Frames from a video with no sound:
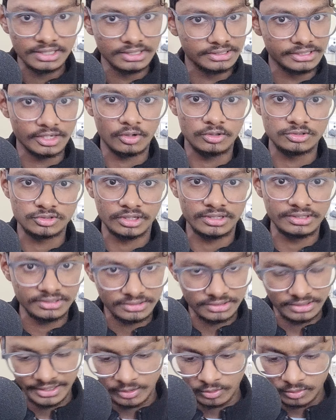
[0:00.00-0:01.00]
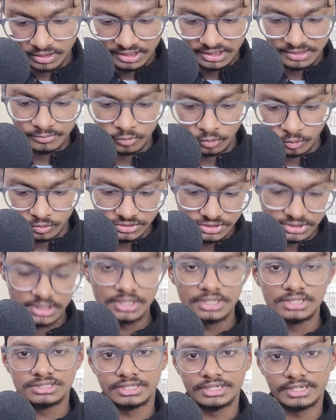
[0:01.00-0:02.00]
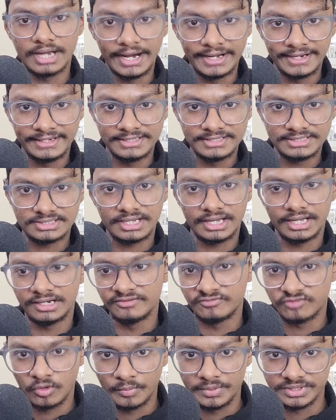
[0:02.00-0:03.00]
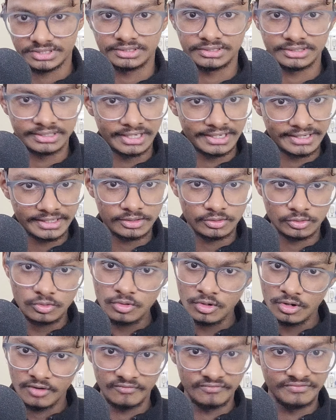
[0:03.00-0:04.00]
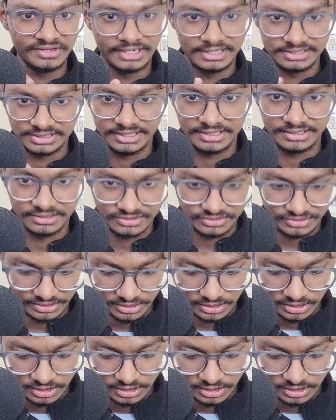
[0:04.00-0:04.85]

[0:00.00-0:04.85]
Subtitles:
There also I regularly post guidance and information related to VLSI industry.